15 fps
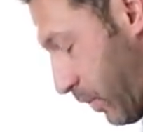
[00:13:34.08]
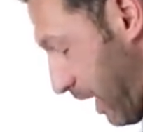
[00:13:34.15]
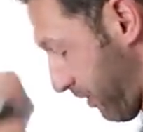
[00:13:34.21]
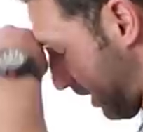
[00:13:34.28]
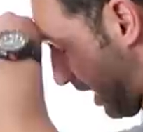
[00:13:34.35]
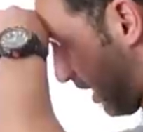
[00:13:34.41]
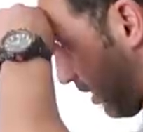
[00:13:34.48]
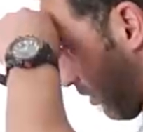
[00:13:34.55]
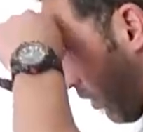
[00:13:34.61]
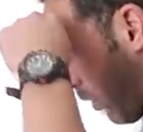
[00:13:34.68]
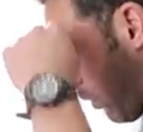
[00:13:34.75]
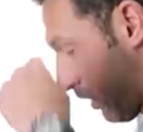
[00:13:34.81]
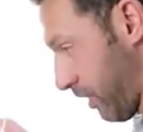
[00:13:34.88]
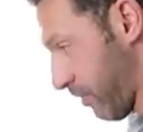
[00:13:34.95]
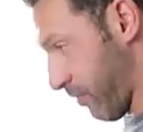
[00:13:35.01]
We have to hit the
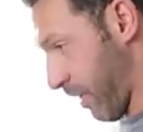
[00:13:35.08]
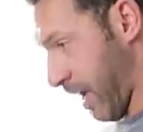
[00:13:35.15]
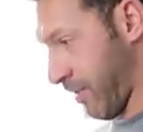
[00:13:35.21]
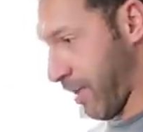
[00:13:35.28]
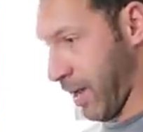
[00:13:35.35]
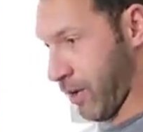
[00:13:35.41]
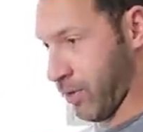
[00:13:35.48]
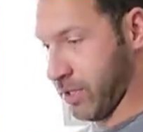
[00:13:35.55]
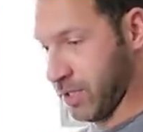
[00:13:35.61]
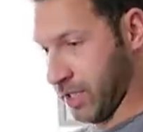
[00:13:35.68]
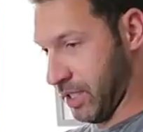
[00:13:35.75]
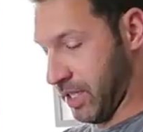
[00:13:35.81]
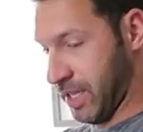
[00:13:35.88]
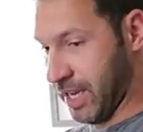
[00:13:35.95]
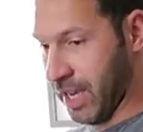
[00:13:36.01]
road with five hours
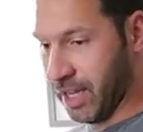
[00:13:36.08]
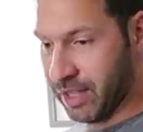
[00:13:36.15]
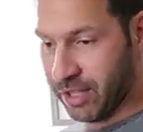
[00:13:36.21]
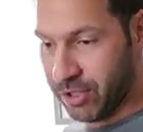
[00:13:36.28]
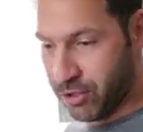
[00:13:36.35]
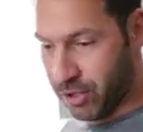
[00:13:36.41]
and not, the